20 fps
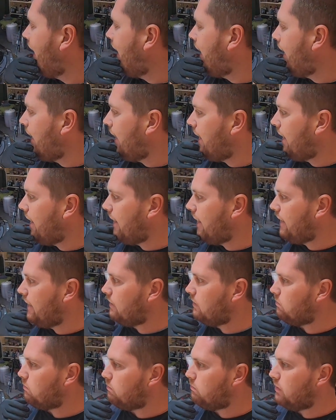
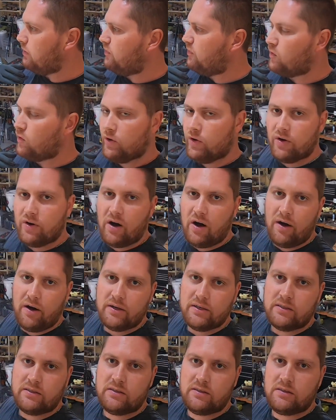And before you
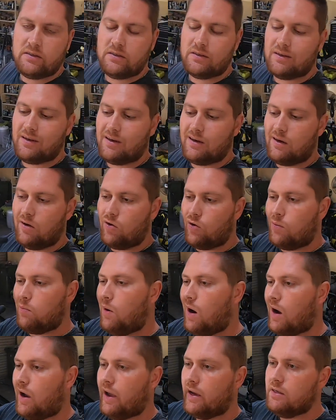guys get on
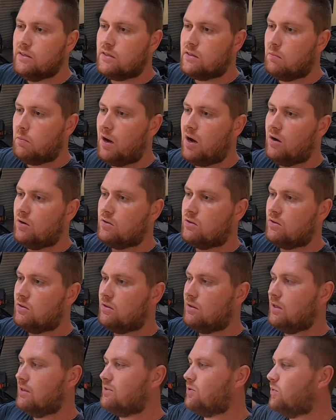my case
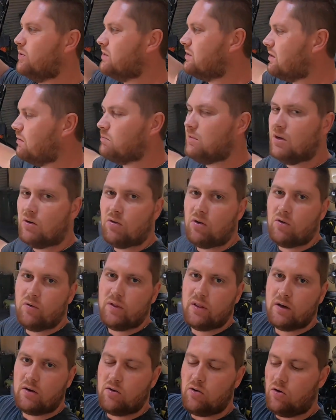about there's always something wrong
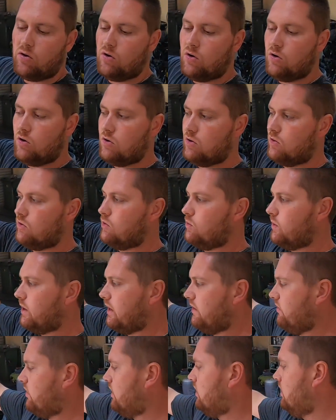with the car or
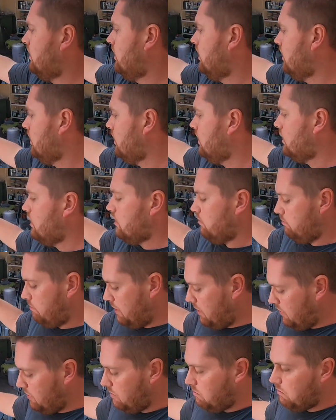whatever,
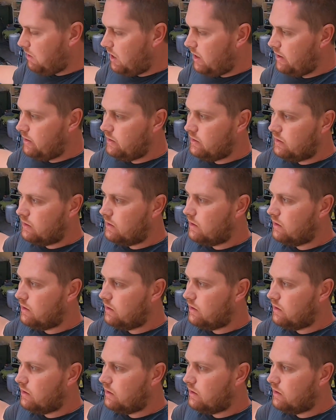bear in mind